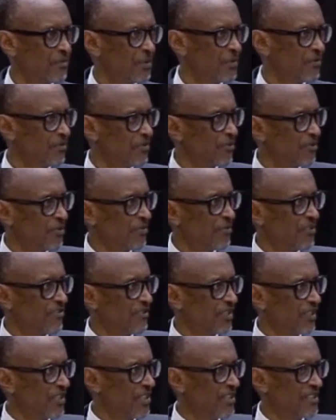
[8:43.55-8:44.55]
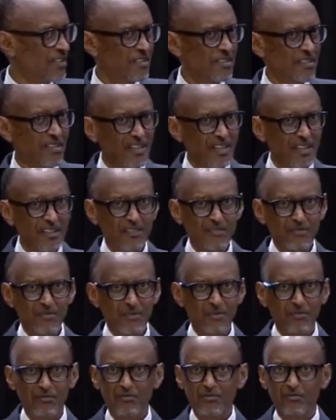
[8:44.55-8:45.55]
people from Afghanistan,
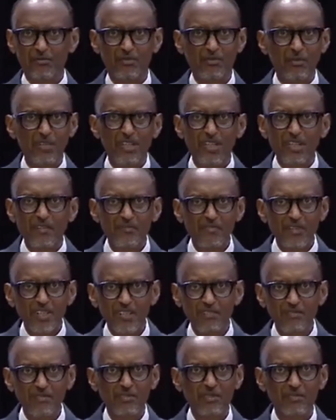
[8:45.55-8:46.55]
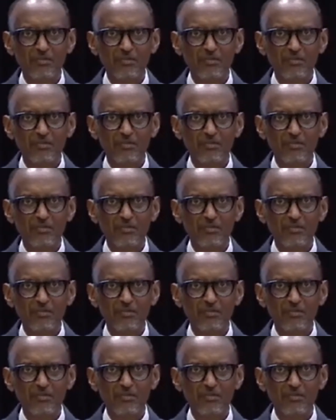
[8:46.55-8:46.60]
from wherever,